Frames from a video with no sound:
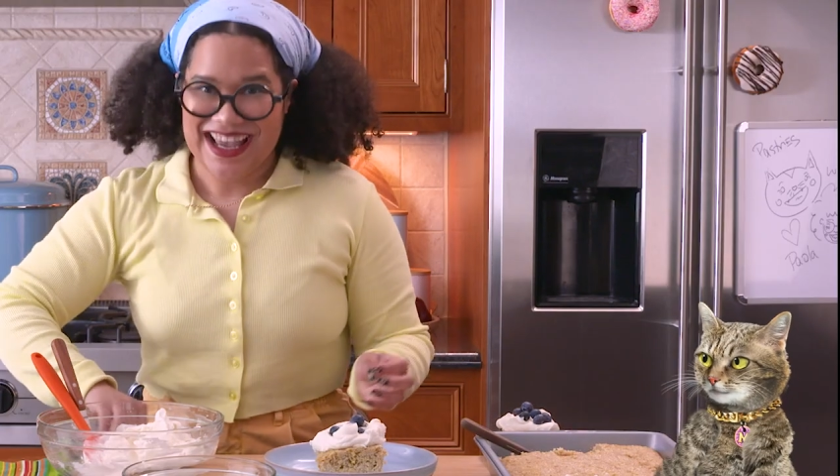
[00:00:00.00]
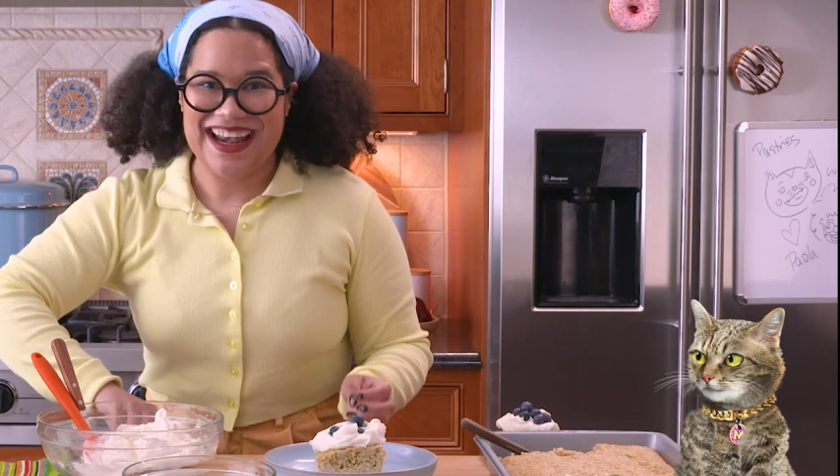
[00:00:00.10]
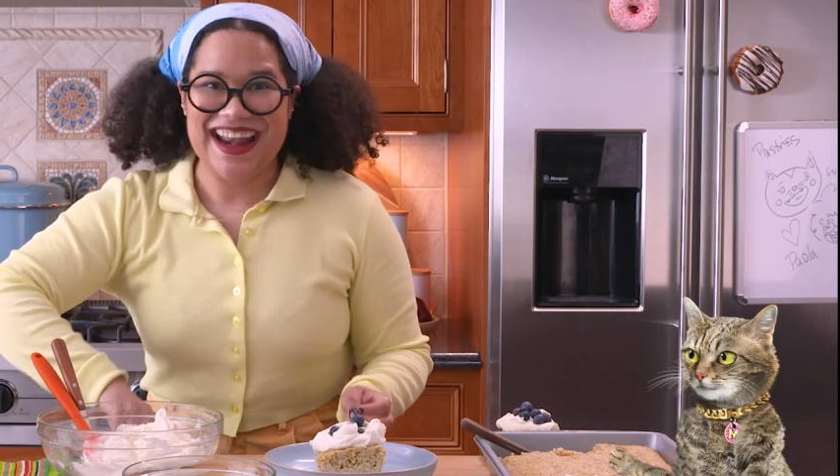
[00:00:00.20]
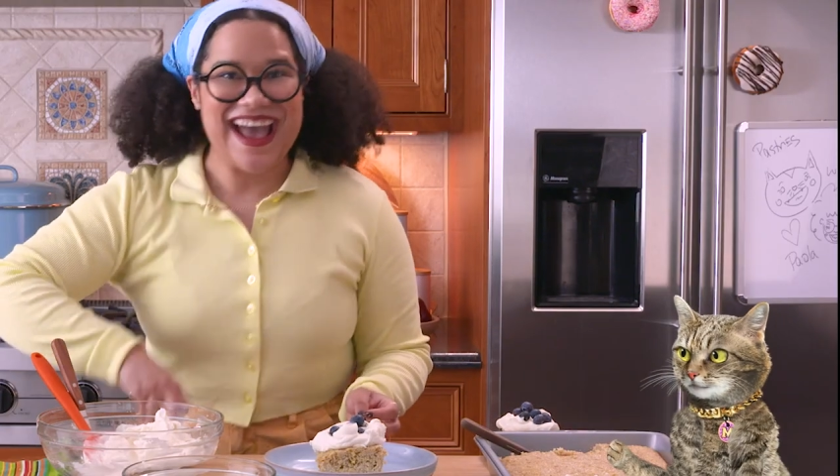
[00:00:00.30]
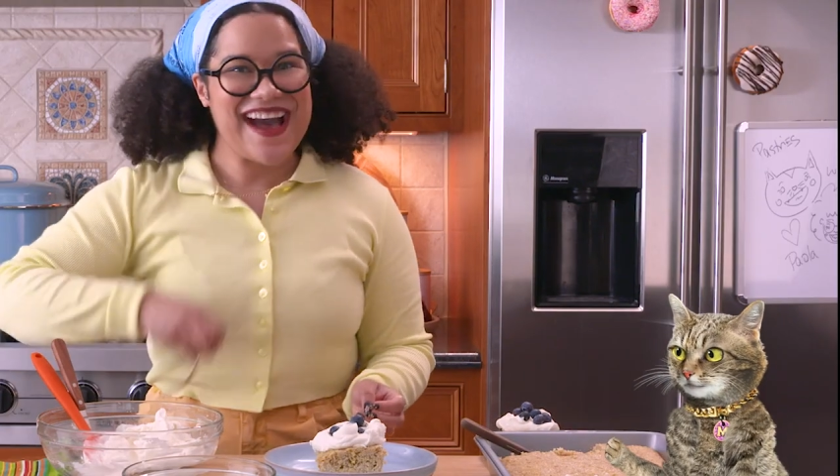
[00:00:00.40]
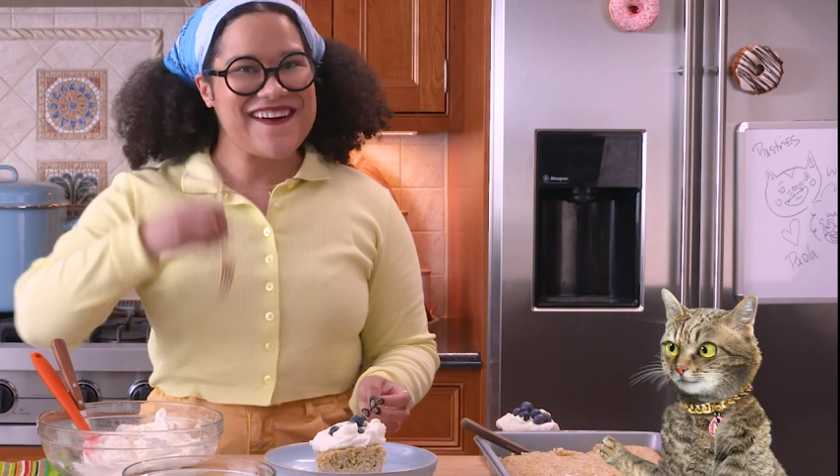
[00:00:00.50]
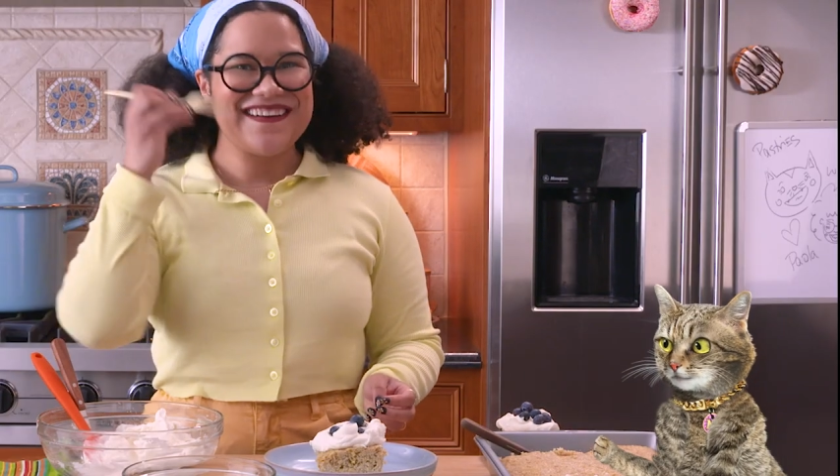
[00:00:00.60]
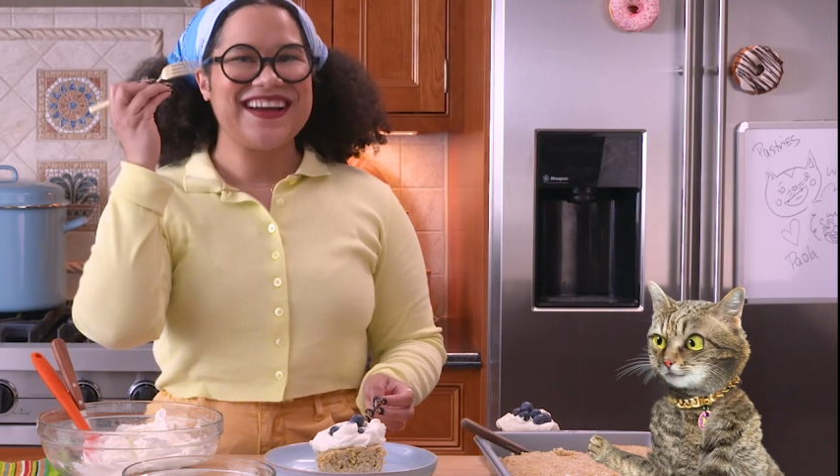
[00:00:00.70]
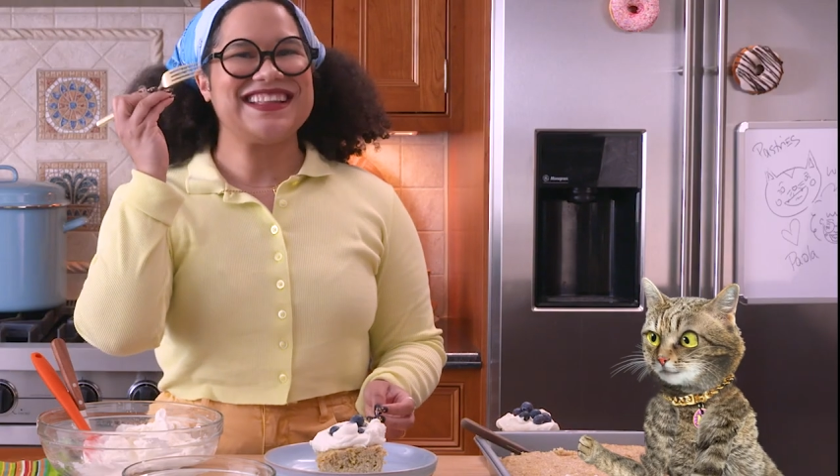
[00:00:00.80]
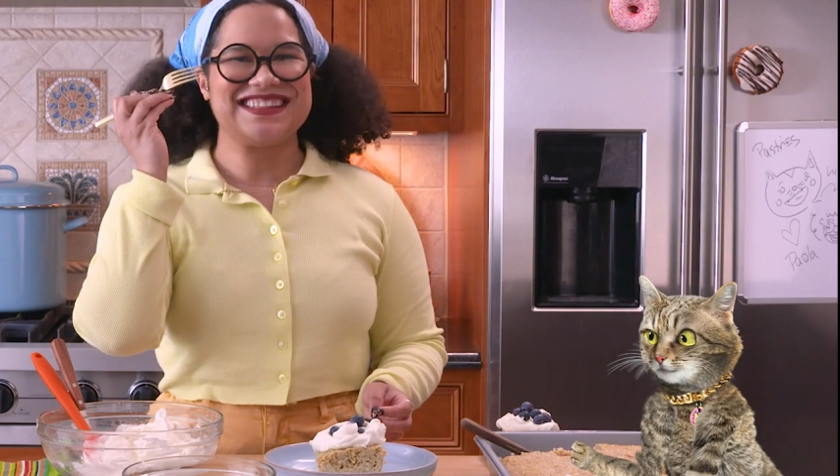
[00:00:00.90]
And now
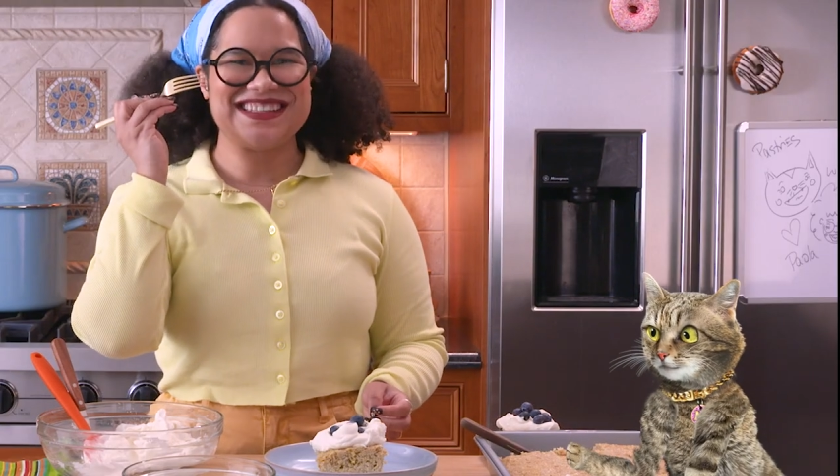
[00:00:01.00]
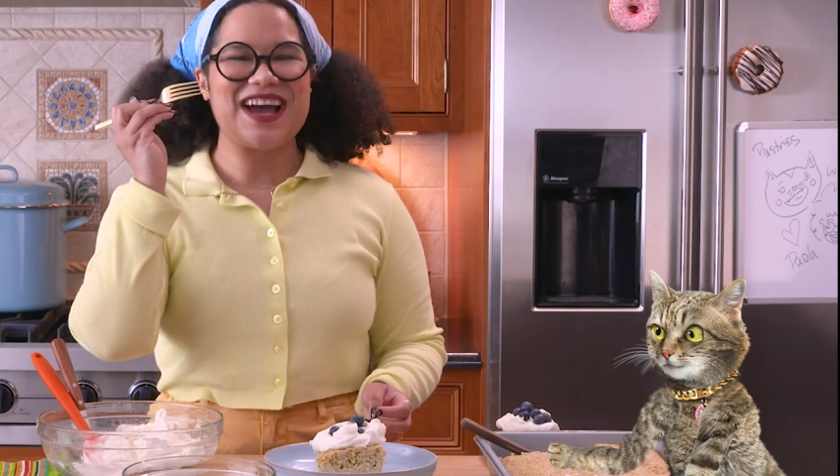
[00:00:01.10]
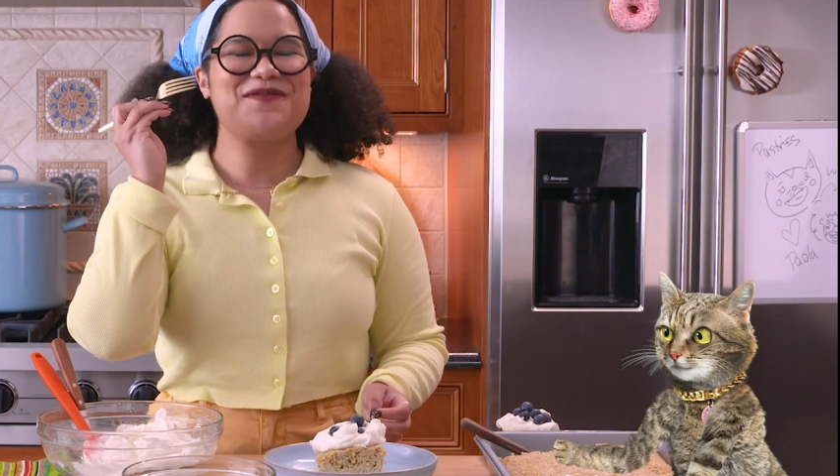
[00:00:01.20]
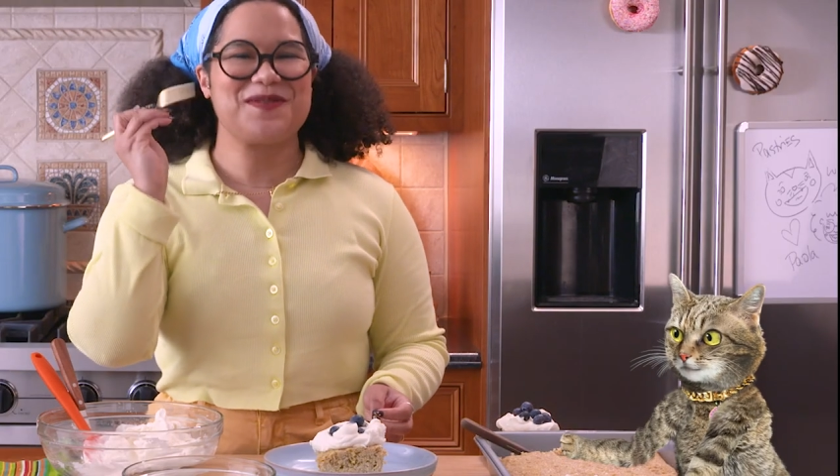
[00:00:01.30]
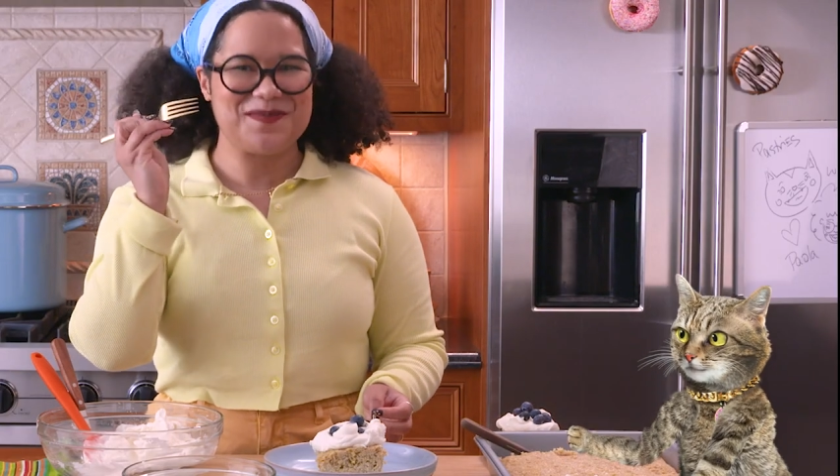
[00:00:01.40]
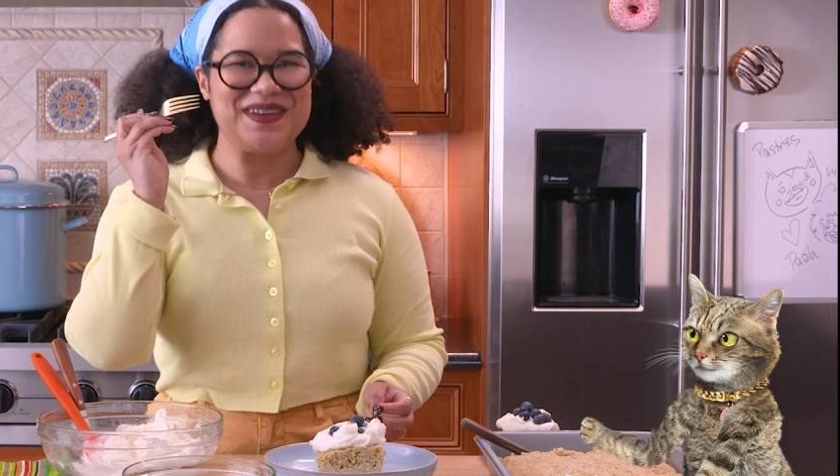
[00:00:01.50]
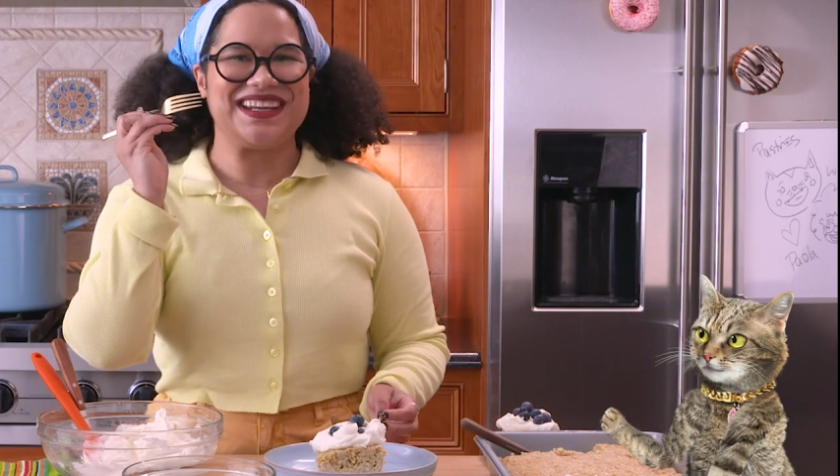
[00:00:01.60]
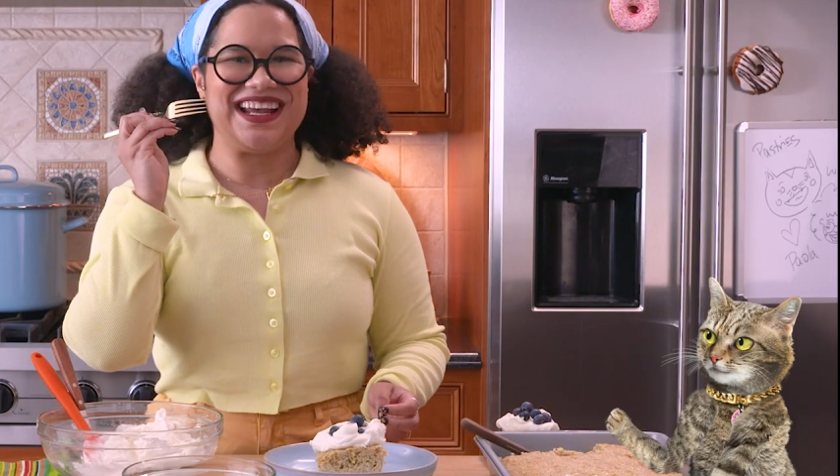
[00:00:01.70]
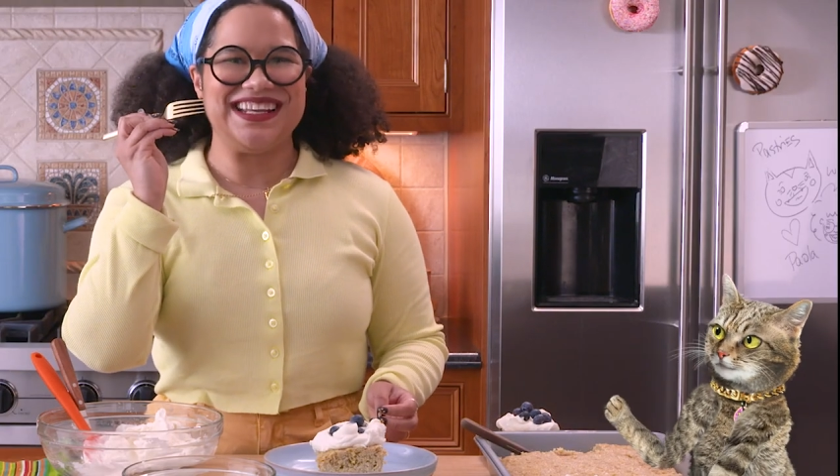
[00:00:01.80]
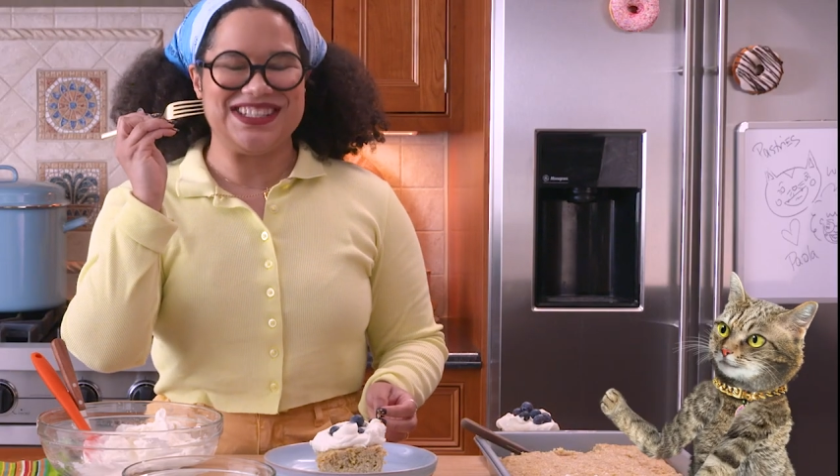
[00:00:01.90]
it's time for me to